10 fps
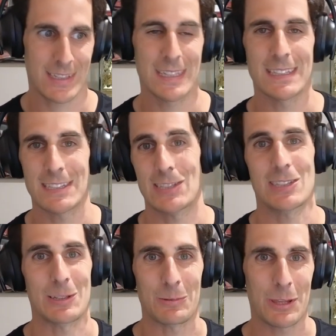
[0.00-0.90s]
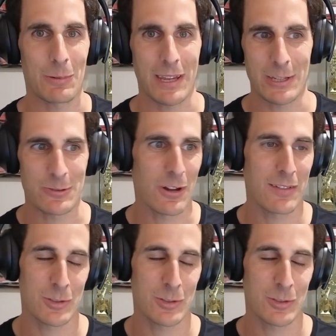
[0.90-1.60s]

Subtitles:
consistent with the way he drives or